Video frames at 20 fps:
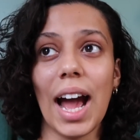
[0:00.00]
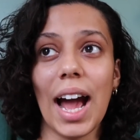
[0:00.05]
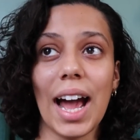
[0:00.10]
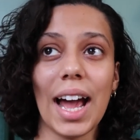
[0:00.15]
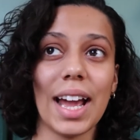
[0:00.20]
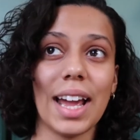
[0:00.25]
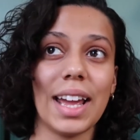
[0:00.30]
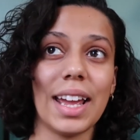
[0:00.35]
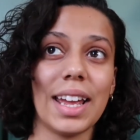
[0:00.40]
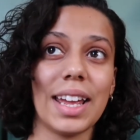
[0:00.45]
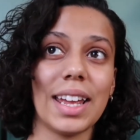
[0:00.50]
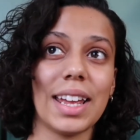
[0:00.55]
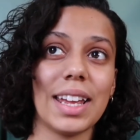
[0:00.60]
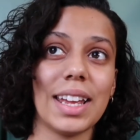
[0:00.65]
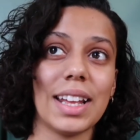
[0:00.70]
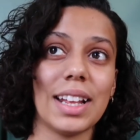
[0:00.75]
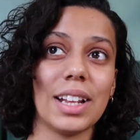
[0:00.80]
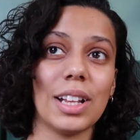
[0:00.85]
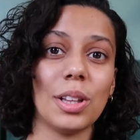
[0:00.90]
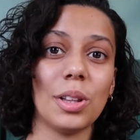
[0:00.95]

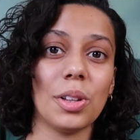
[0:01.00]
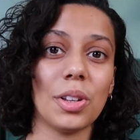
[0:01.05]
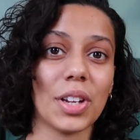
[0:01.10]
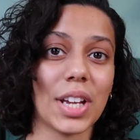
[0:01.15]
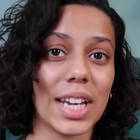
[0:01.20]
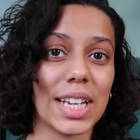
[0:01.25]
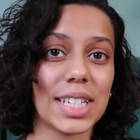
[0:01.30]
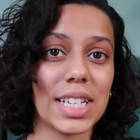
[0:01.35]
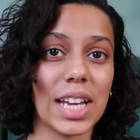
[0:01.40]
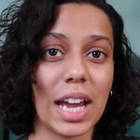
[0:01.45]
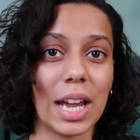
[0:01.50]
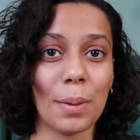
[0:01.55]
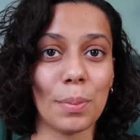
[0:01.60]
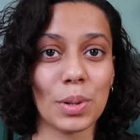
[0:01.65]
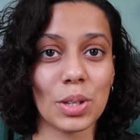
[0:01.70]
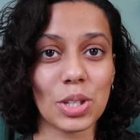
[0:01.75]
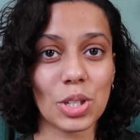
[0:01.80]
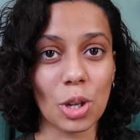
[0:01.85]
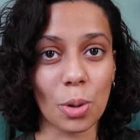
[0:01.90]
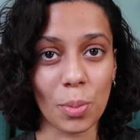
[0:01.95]
I look at
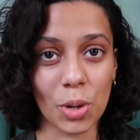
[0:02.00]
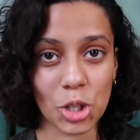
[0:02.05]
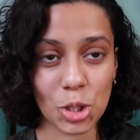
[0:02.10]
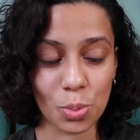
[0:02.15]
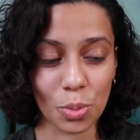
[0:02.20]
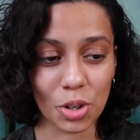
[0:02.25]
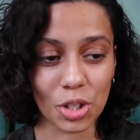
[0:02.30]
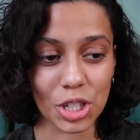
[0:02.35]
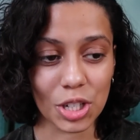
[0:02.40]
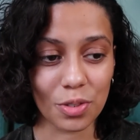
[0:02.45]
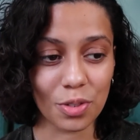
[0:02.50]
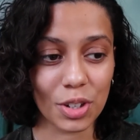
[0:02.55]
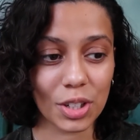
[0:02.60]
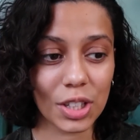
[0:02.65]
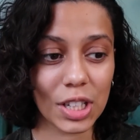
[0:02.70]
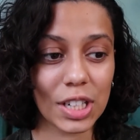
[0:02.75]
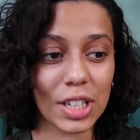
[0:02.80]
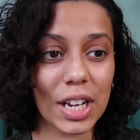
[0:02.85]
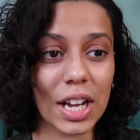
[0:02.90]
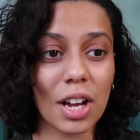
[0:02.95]
type so much more
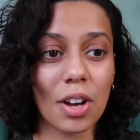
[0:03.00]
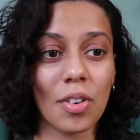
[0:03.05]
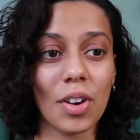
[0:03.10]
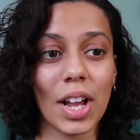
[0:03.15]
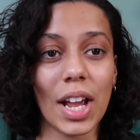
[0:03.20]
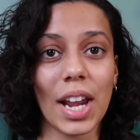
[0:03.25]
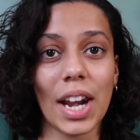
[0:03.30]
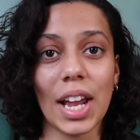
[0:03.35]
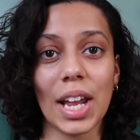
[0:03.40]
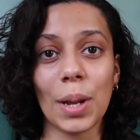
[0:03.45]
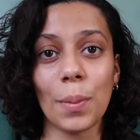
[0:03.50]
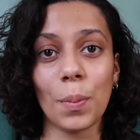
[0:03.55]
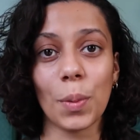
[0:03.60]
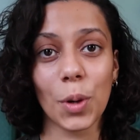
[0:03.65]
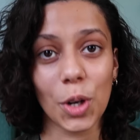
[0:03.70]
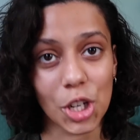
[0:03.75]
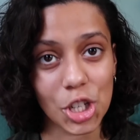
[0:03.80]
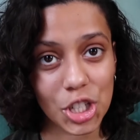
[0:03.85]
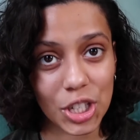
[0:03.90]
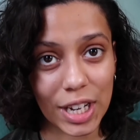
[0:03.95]
differently now, and I
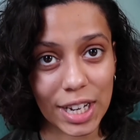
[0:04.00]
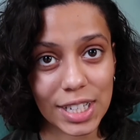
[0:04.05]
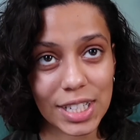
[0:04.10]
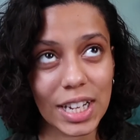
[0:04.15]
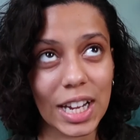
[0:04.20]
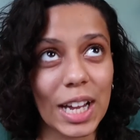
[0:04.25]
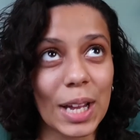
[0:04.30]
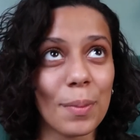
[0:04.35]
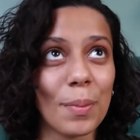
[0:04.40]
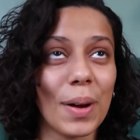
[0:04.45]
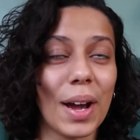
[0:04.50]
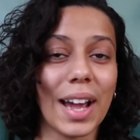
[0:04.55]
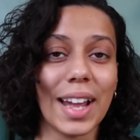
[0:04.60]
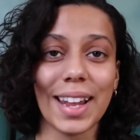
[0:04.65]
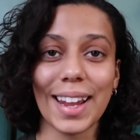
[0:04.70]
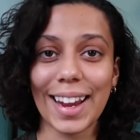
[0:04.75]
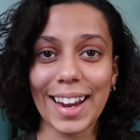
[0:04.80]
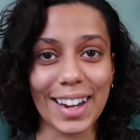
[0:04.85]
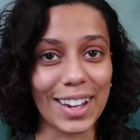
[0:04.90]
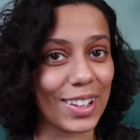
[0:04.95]
appreciate type.
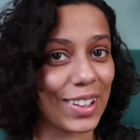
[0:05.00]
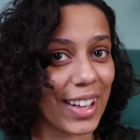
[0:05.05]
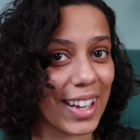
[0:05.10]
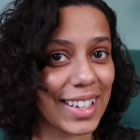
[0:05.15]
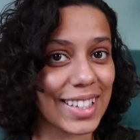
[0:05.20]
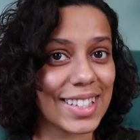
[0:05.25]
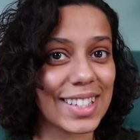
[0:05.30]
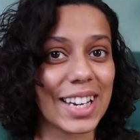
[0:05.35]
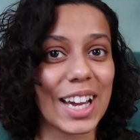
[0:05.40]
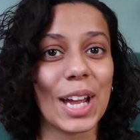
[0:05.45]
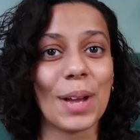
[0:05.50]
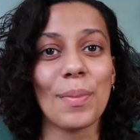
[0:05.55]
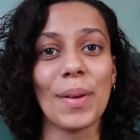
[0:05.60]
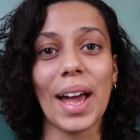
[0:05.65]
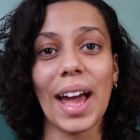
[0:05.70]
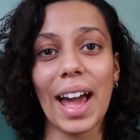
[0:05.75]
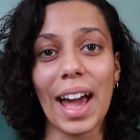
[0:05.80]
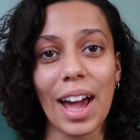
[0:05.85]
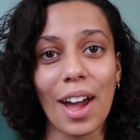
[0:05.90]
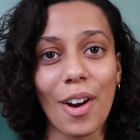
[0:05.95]
I analyze type
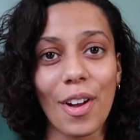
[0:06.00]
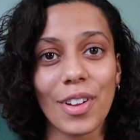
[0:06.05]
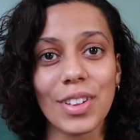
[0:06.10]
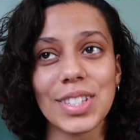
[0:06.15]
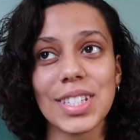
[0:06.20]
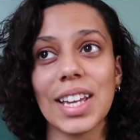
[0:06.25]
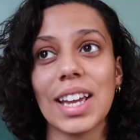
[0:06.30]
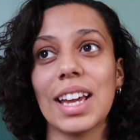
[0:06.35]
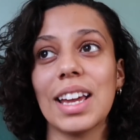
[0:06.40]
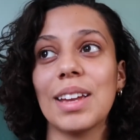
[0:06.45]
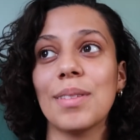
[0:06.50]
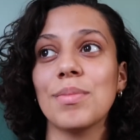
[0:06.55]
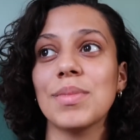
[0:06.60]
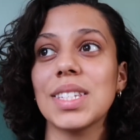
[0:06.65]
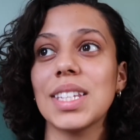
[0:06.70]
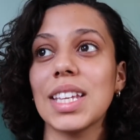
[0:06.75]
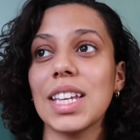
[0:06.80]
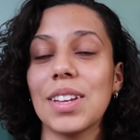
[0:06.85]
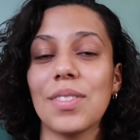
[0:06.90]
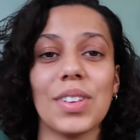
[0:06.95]
at all
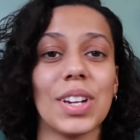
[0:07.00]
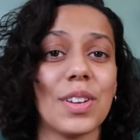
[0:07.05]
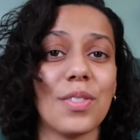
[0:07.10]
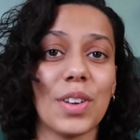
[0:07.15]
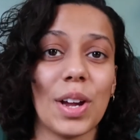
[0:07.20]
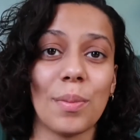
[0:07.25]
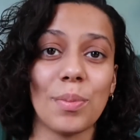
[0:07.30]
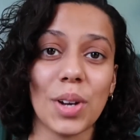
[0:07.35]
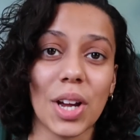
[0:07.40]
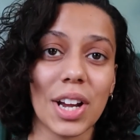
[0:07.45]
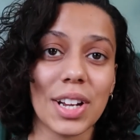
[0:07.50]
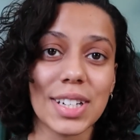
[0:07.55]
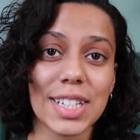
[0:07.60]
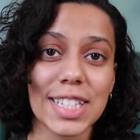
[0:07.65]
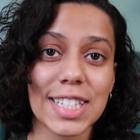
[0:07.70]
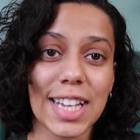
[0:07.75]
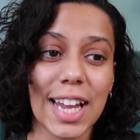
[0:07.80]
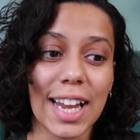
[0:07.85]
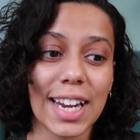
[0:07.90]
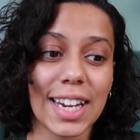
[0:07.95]
times, even if I'm not
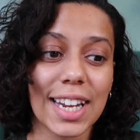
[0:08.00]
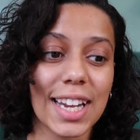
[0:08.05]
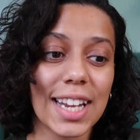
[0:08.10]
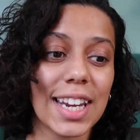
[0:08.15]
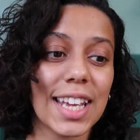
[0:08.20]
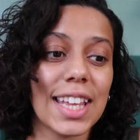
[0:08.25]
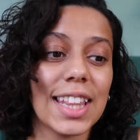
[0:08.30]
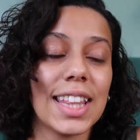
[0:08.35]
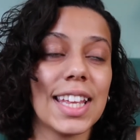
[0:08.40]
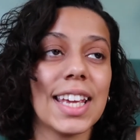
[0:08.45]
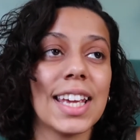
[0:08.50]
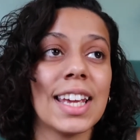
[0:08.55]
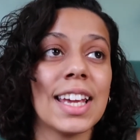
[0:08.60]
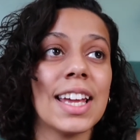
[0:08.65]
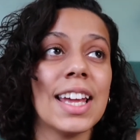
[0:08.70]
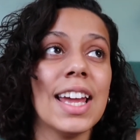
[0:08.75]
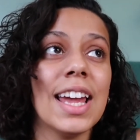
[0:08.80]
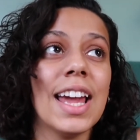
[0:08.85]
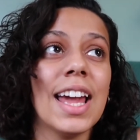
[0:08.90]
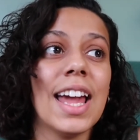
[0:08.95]
designing anything.